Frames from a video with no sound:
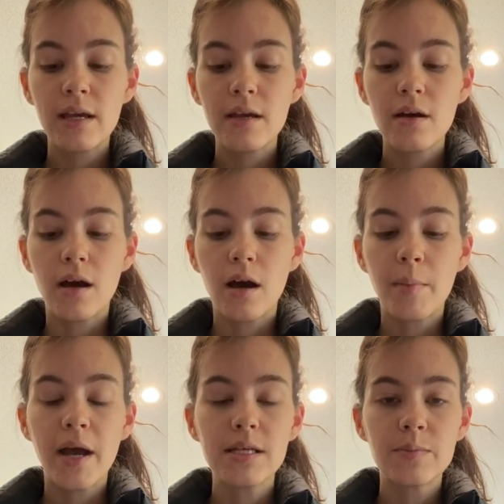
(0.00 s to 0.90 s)

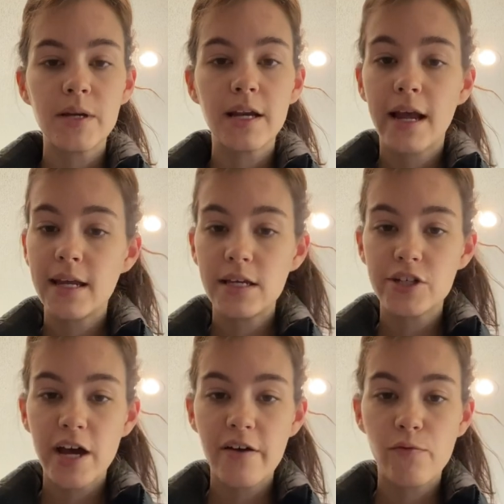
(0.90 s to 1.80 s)
My husband and I each
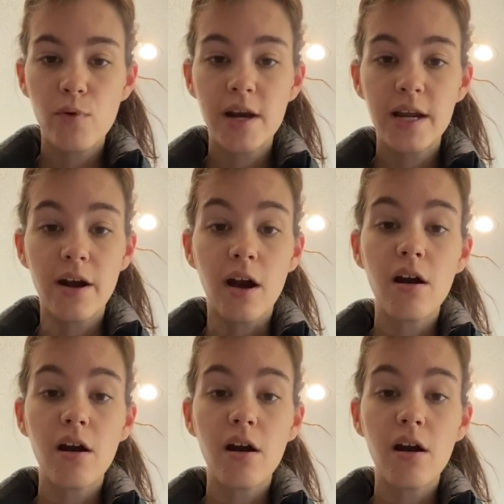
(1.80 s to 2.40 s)
have one in our